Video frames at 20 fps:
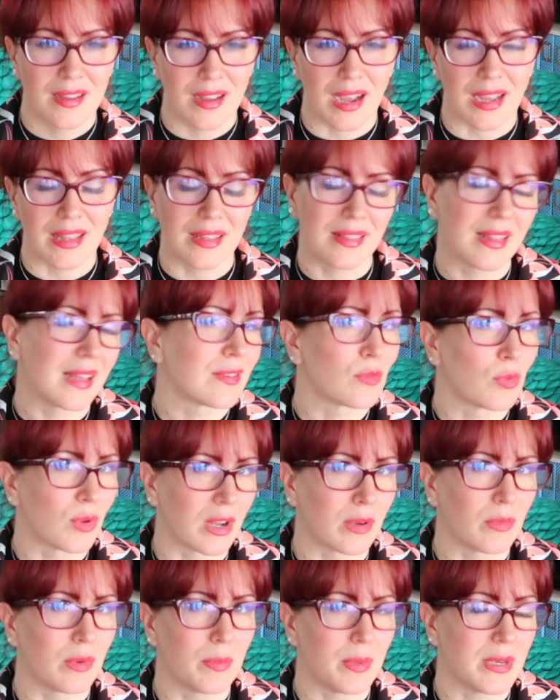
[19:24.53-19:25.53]
I think that's what
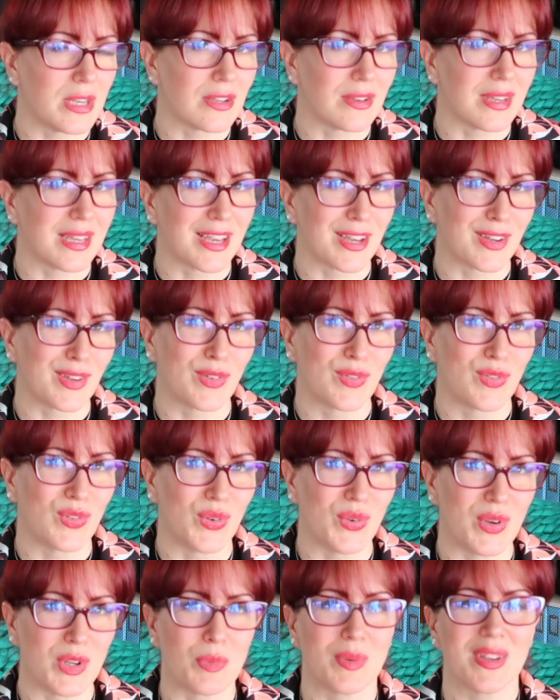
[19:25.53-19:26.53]
I will be doing going
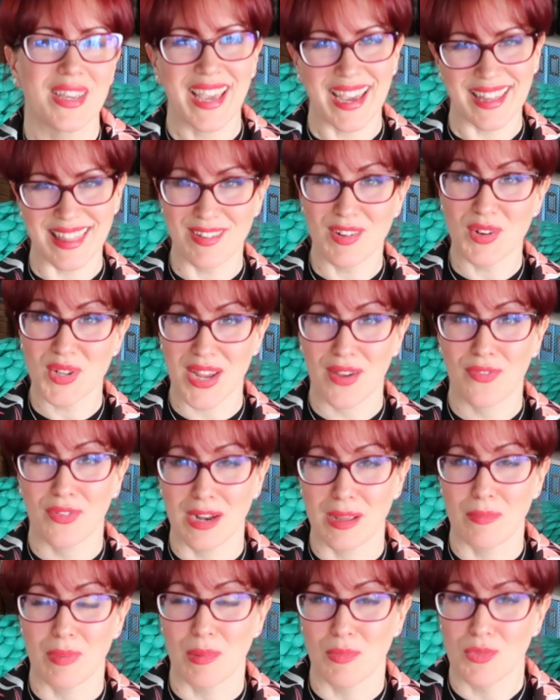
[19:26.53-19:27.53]
forward. But yeah, there will
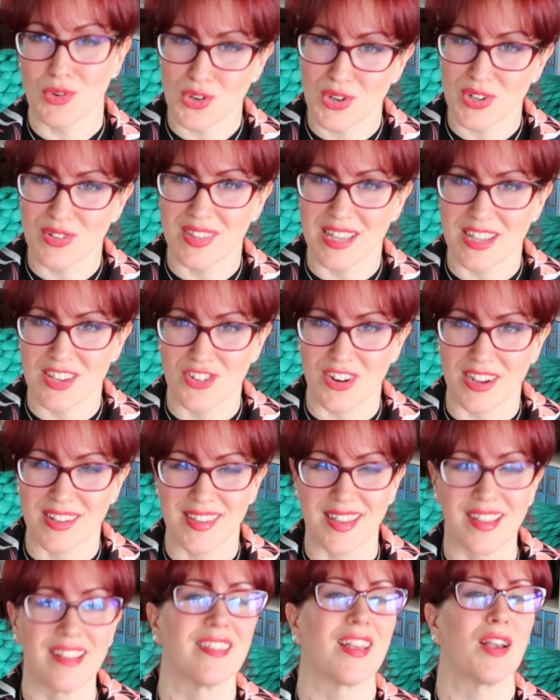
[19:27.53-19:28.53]
definitely be more of these
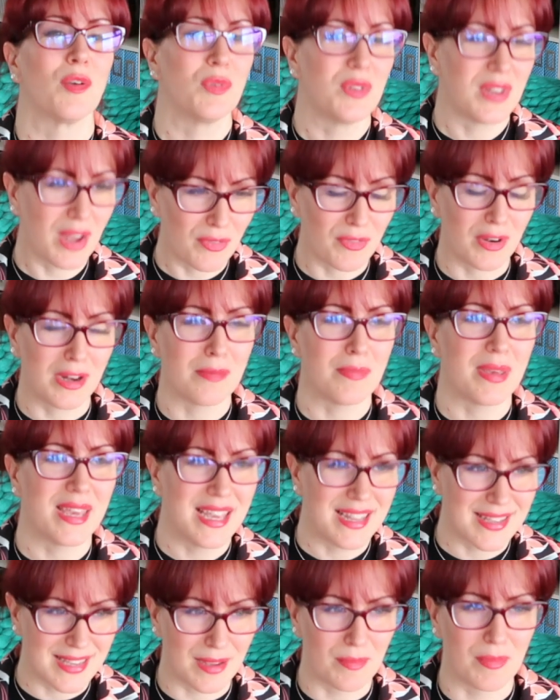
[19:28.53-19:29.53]
dresses. I will definitely be
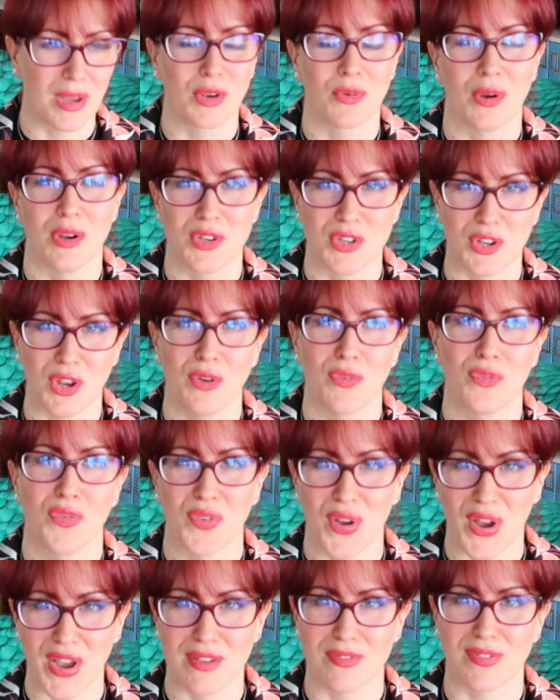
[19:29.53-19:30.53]
hitting my quota of
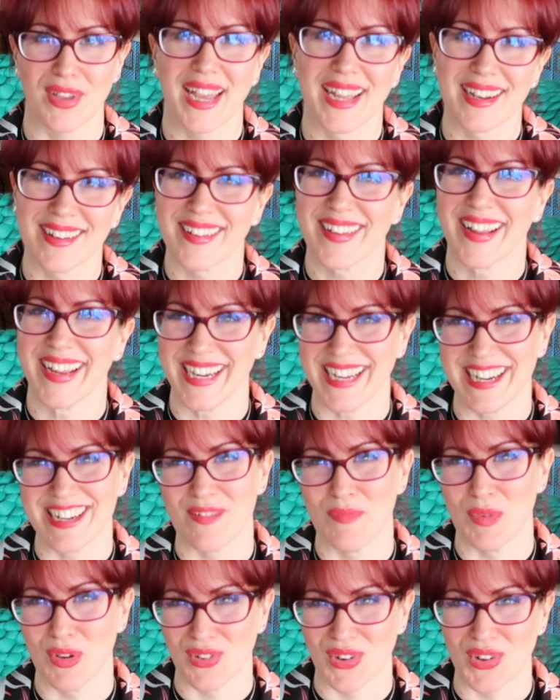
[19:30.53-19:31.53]
five, and I need to
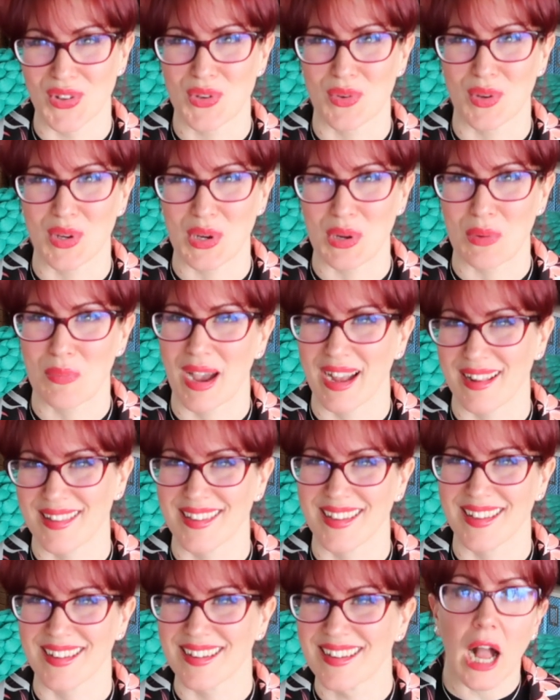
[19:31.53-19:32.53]
move on to a new
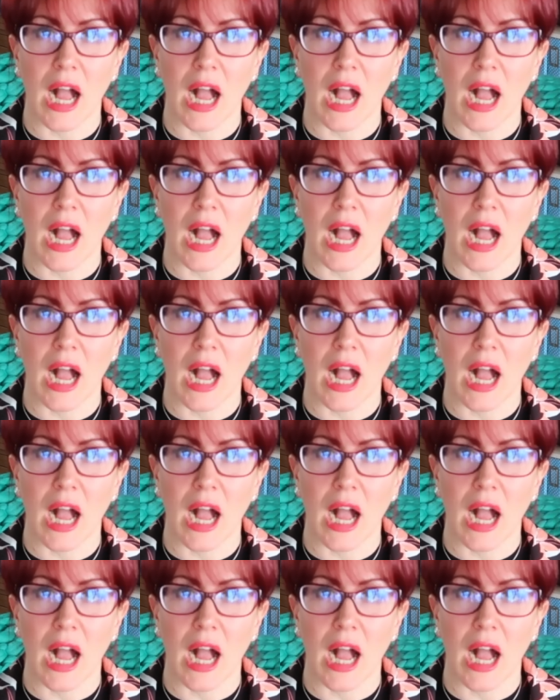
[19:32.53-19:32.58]
pattern.